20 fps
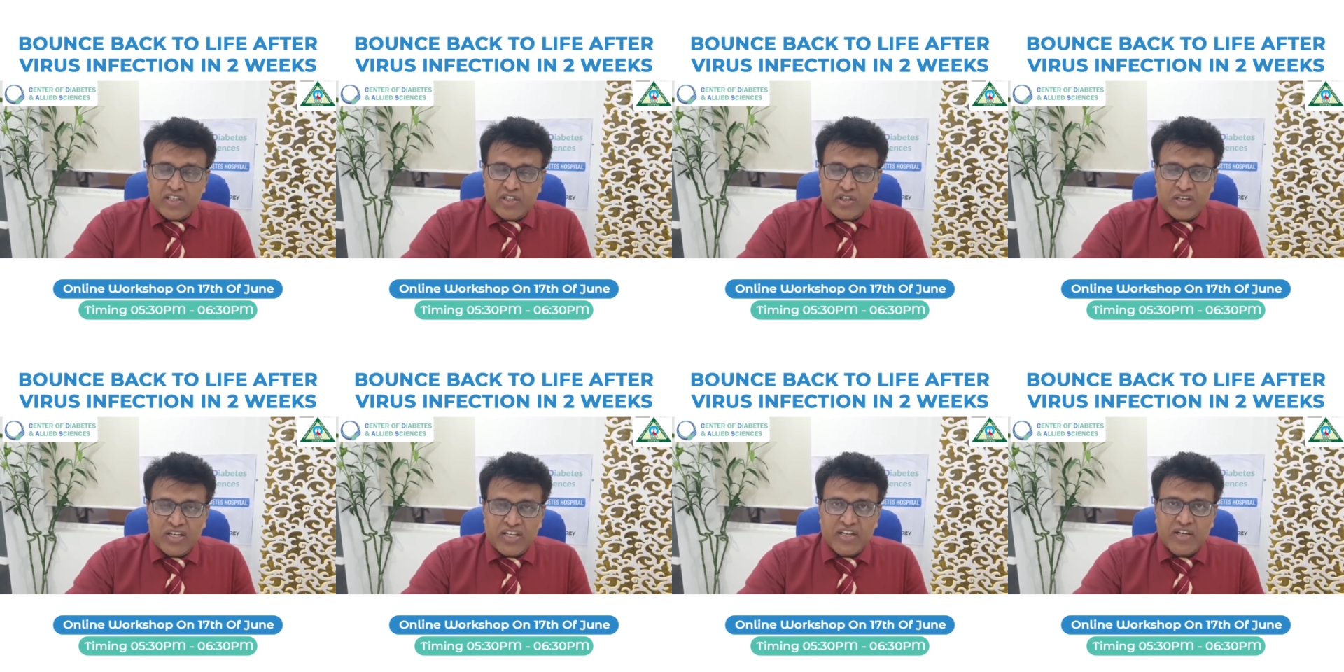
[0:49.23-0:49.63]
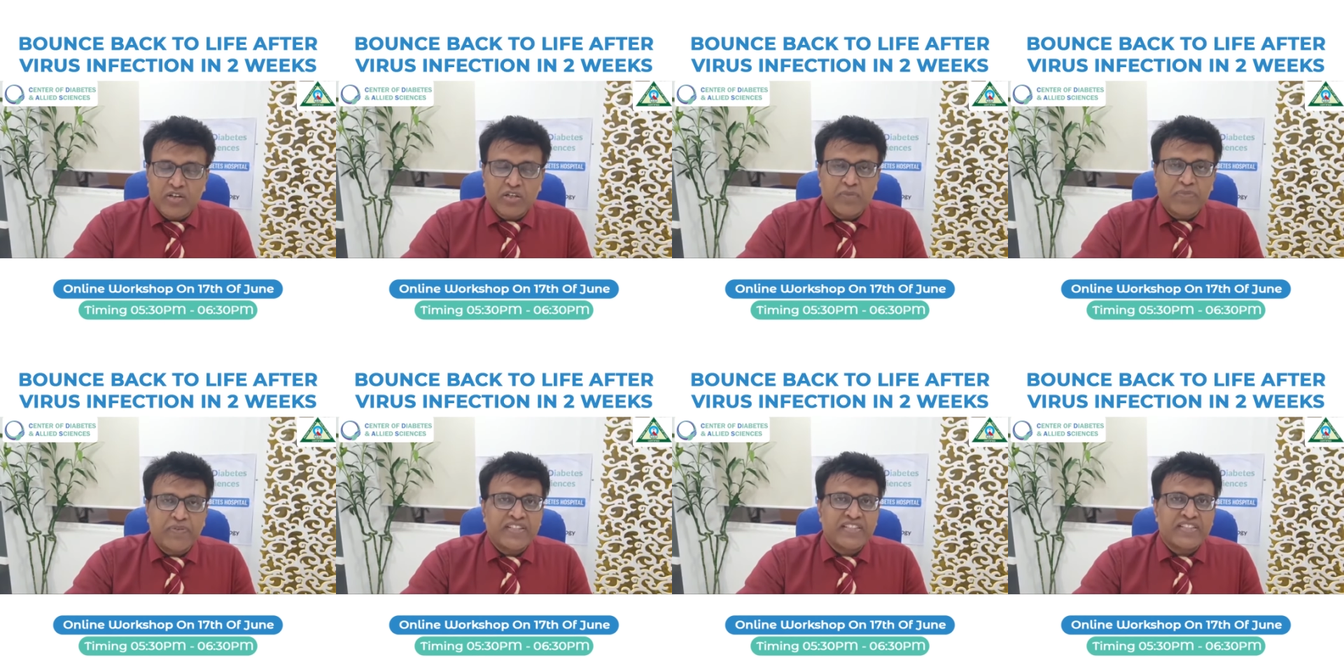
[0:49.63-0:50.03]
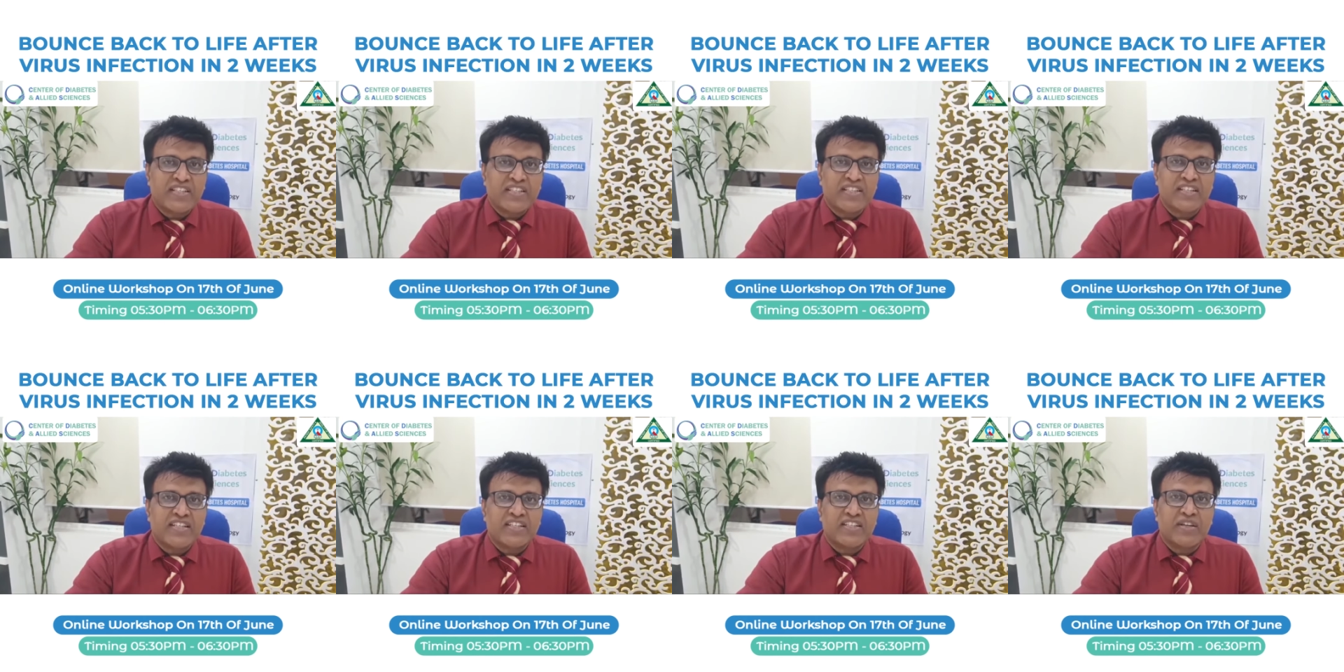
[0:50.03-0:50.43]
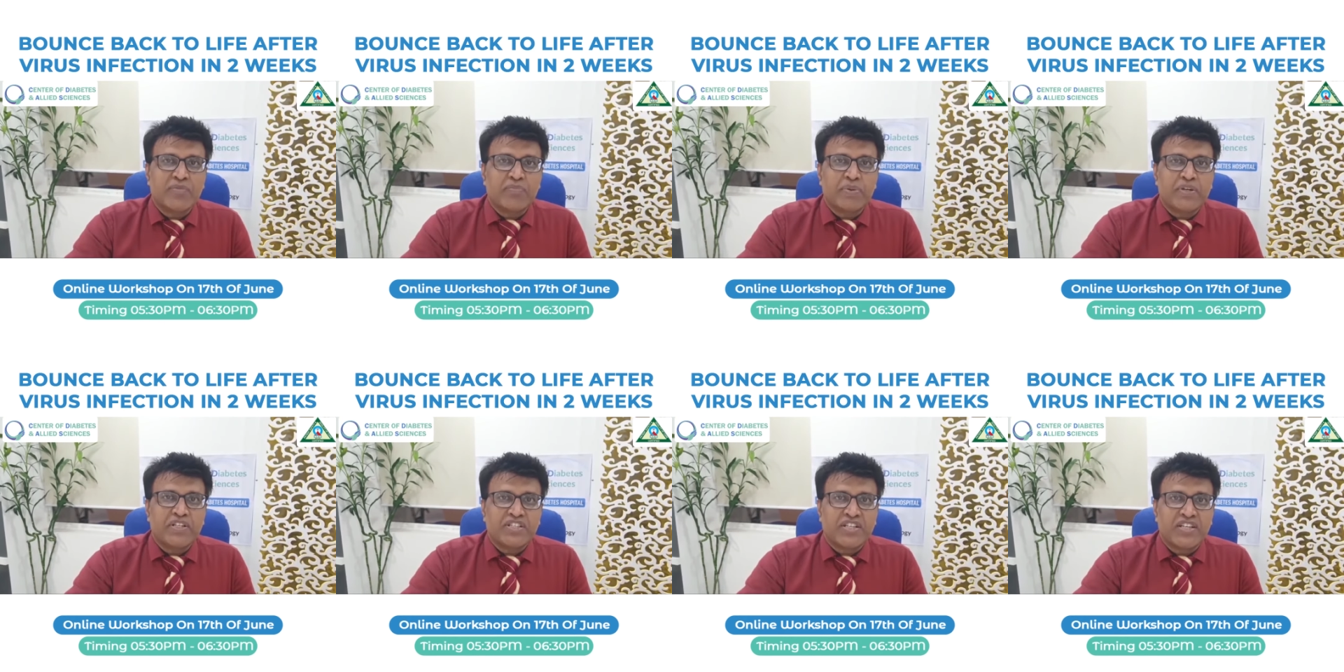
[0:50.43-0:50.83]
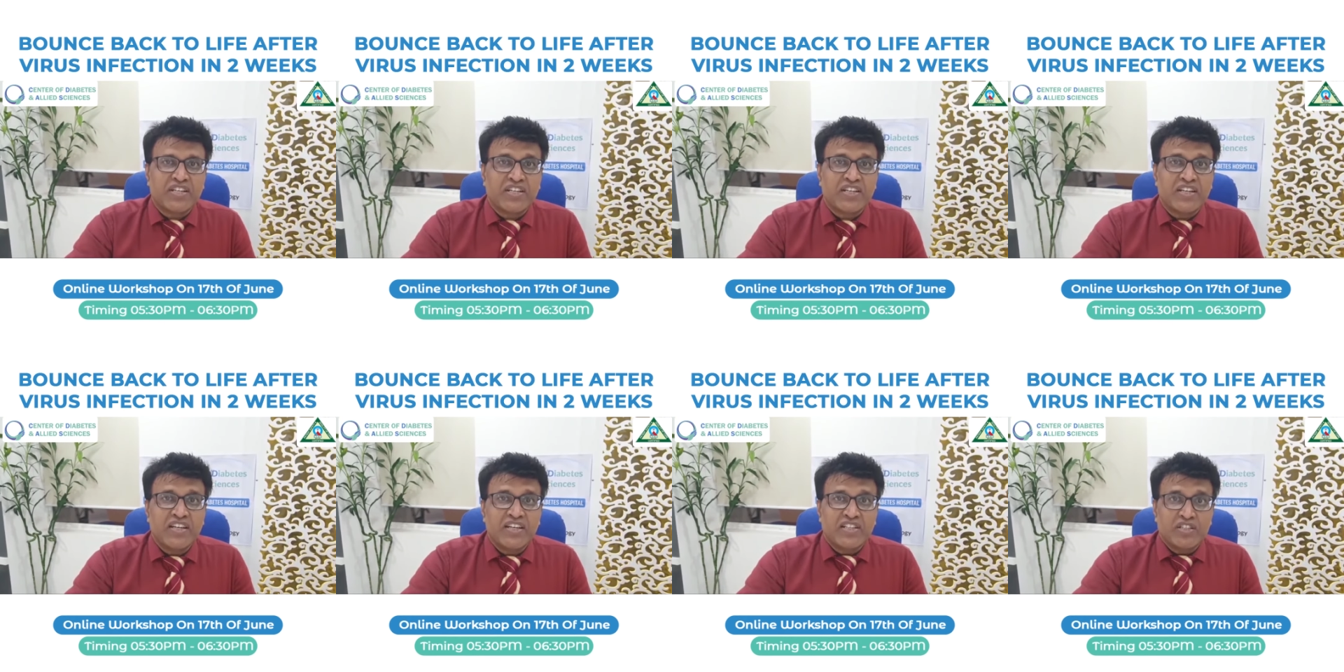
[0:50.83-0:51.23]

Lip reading: to get out of anxiety and depression,